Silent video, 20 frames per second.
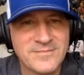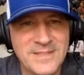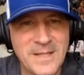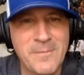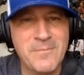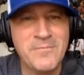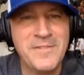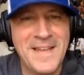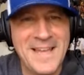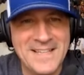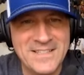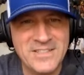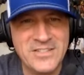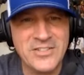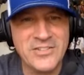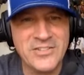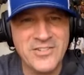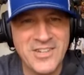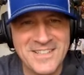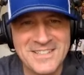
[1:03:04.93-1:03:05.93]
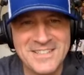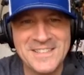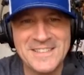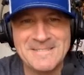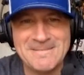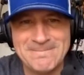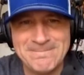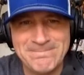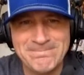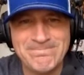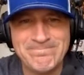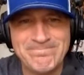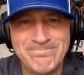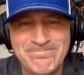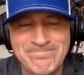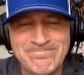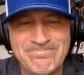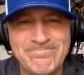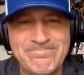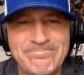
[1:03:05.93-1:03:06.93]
I'm fasting right good now. Good luck with that.